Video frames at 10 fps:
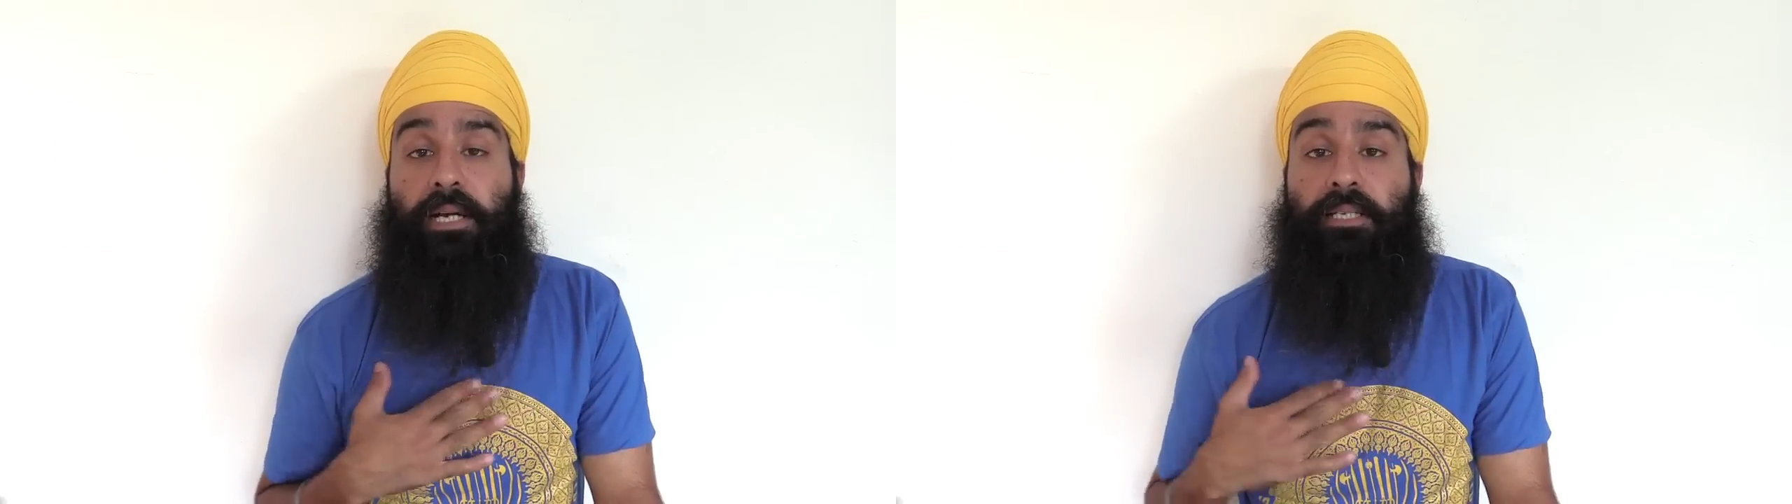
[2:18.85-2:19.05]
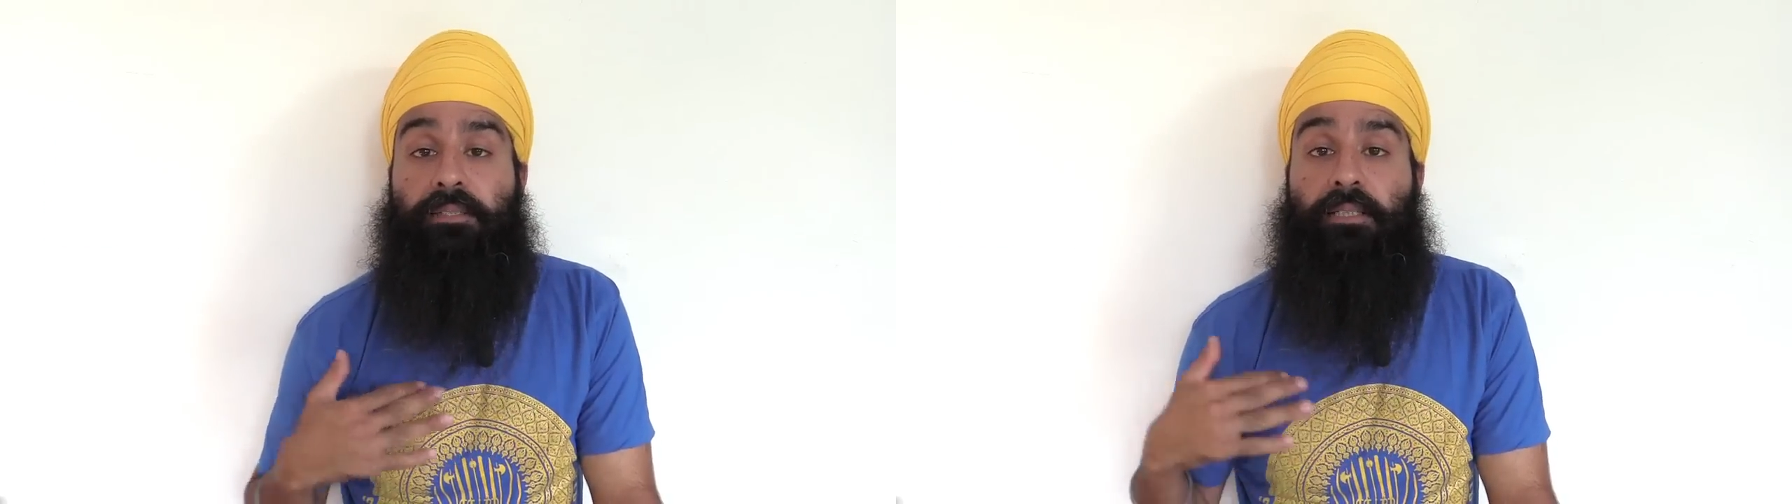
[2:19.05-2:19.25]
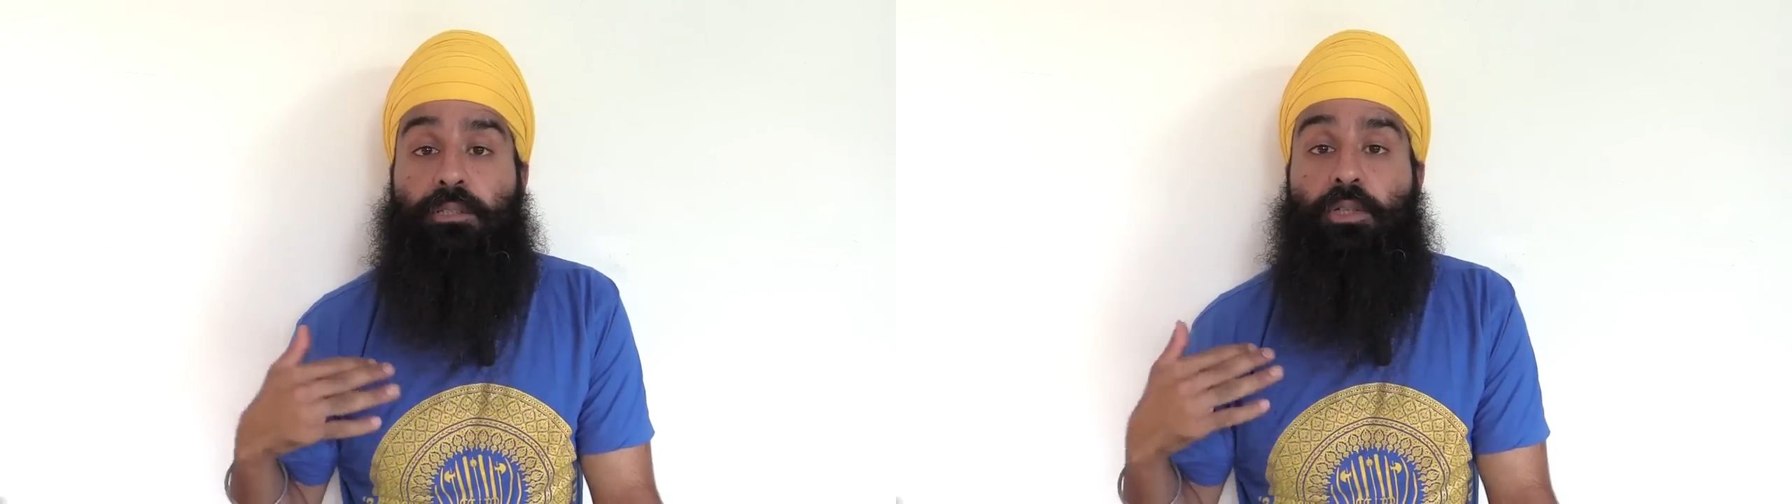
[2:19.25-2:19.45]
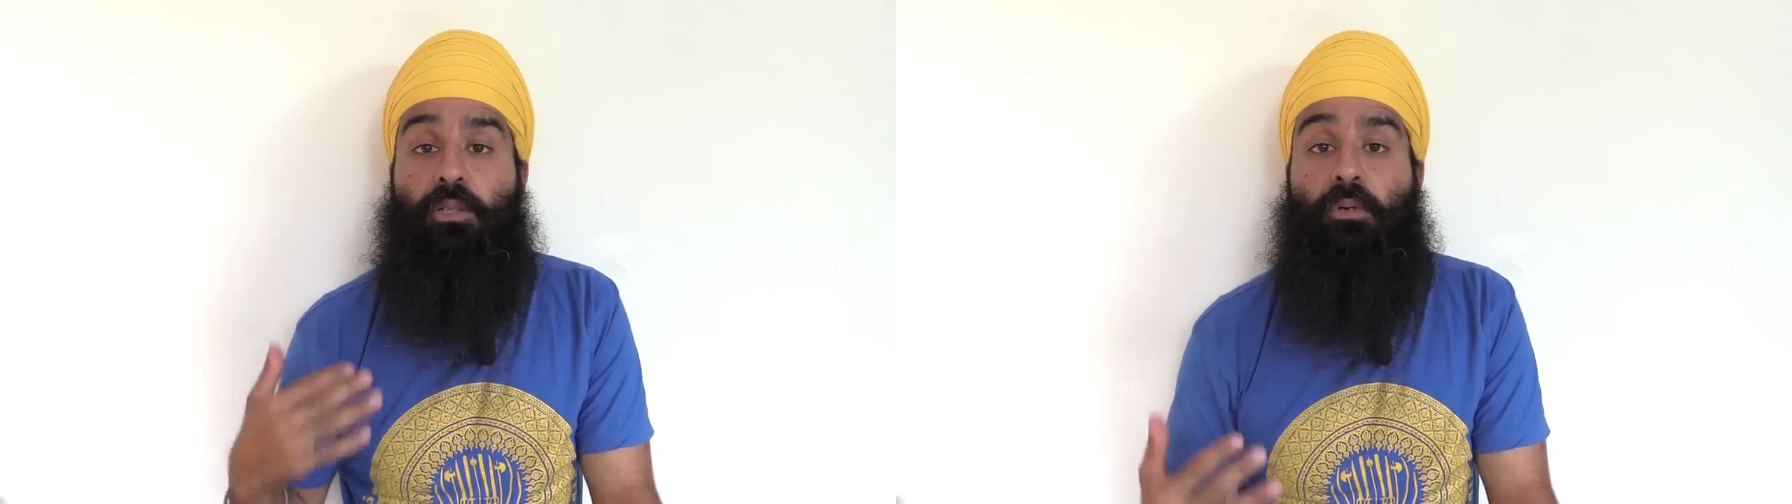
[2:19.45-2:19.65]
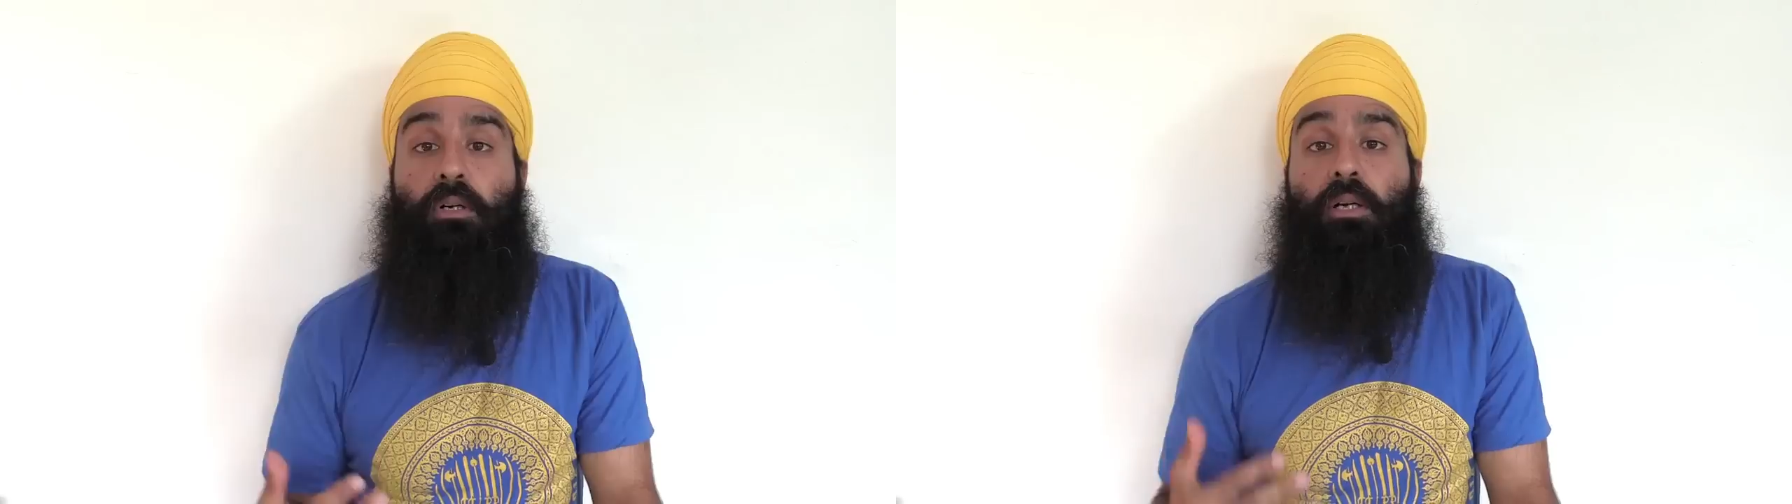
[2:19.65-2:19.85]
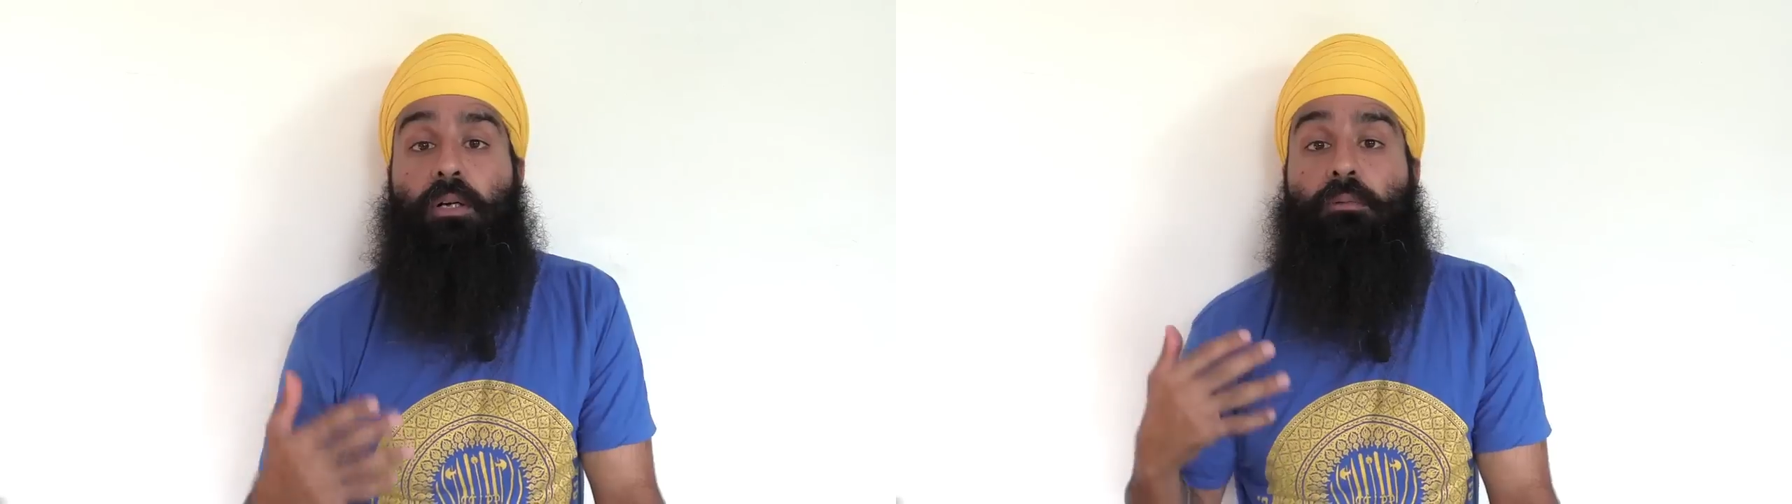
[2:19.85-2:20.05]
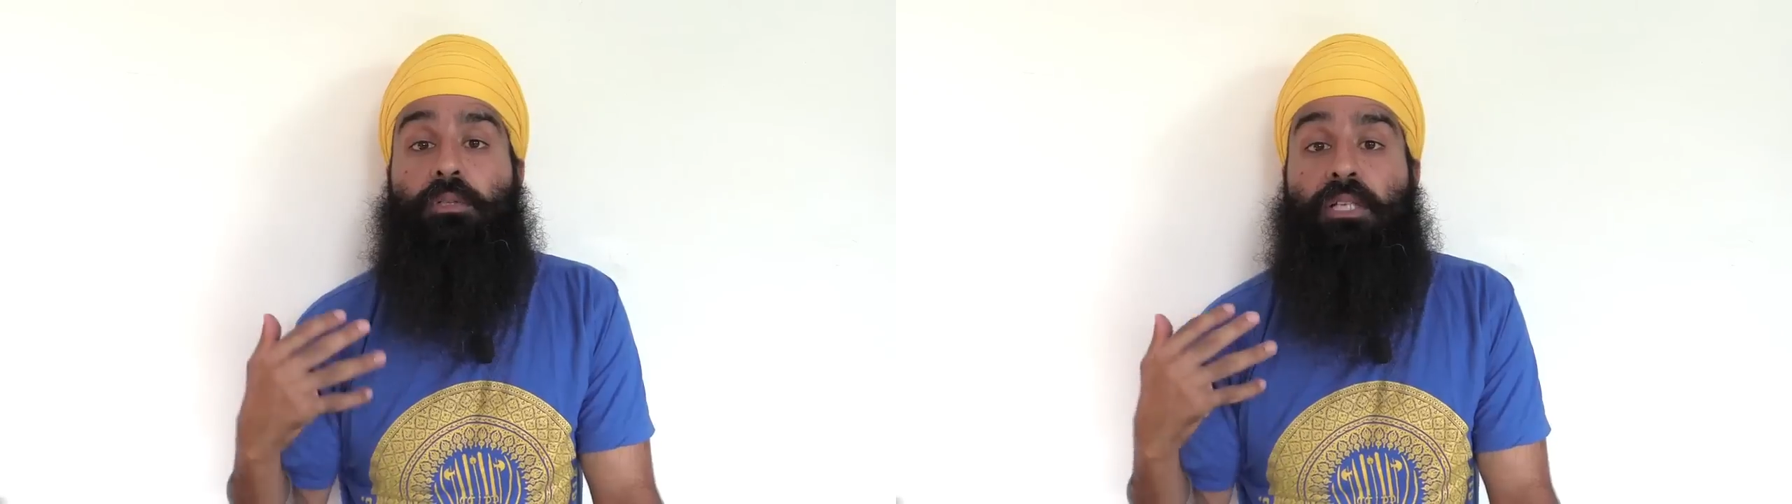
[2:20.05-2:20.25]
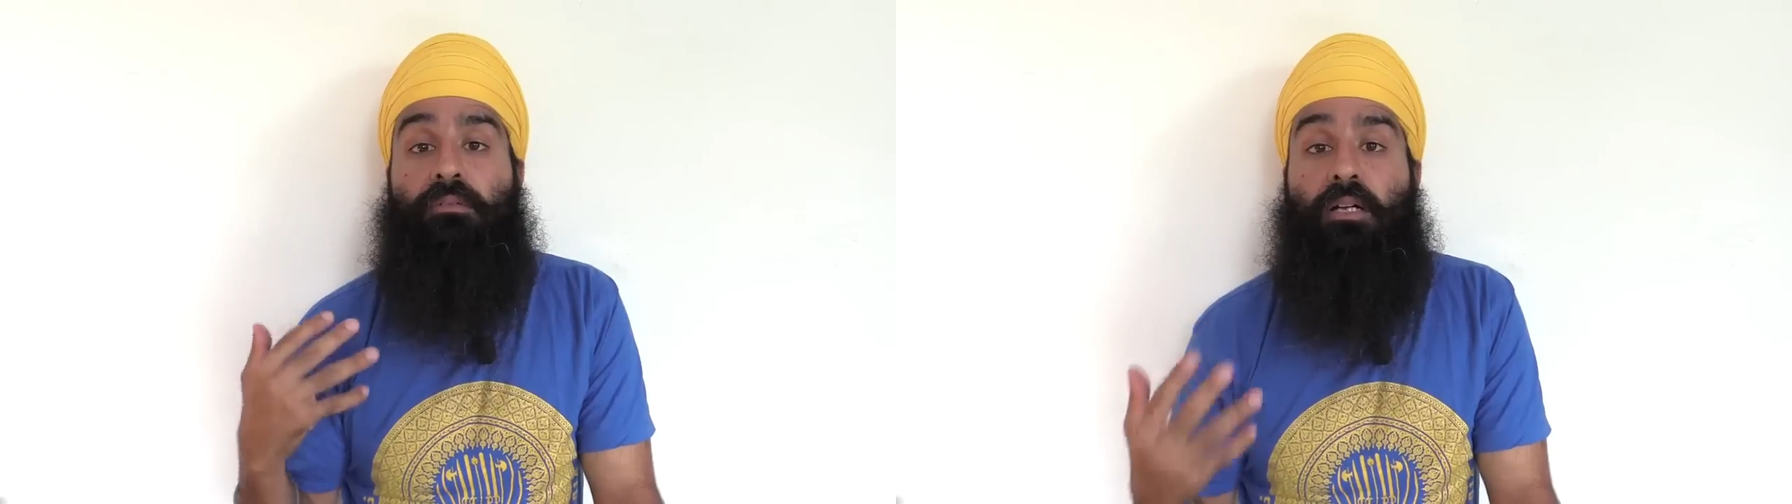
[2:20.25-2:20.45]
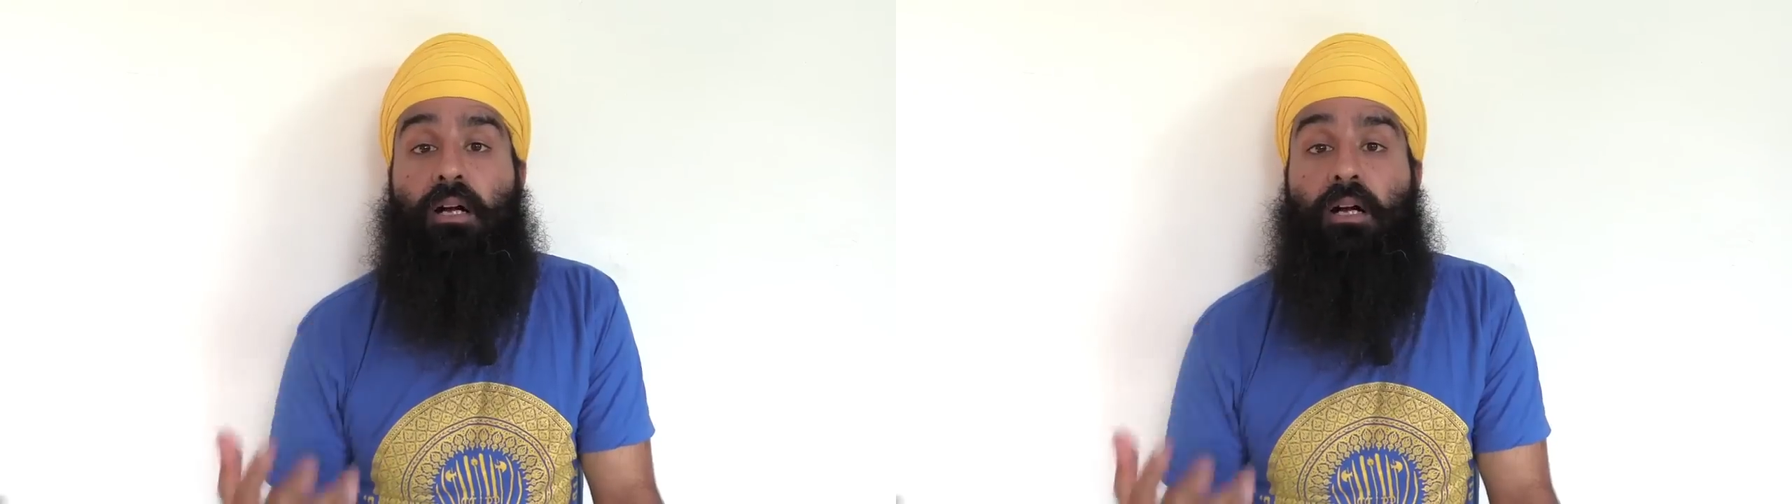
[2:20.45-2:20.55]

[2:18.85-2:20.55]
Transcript: and says you know what we should have